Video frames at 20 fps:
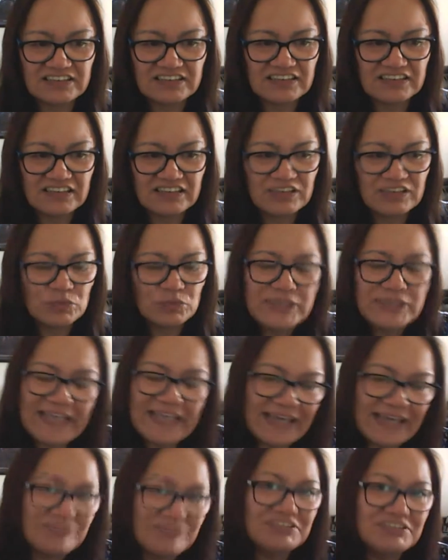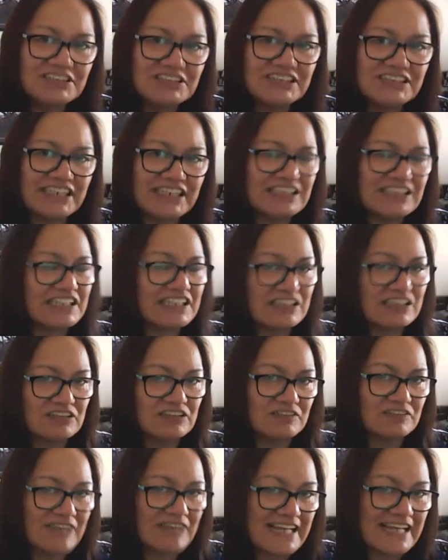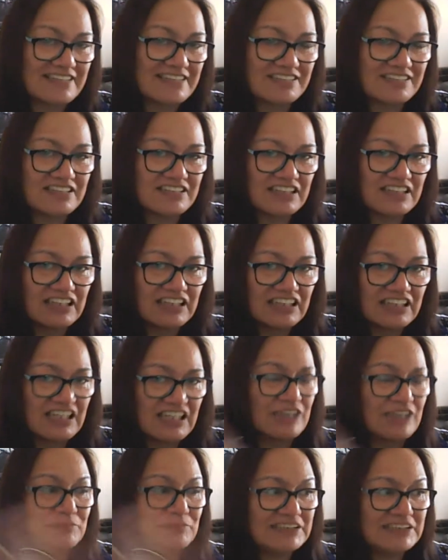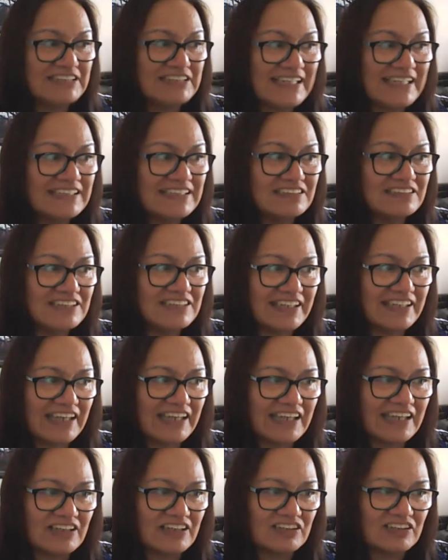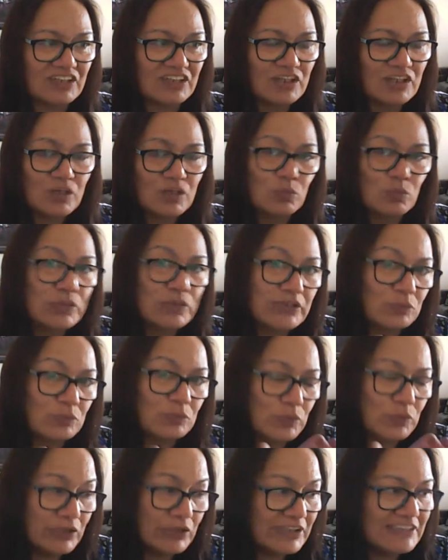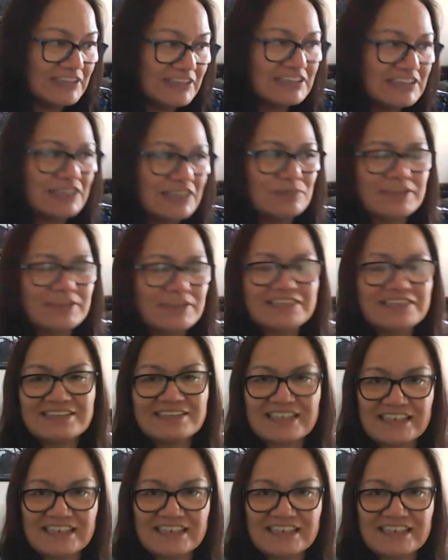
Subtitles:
we have to take care of us. I mean, day in, day out, we're working TBC.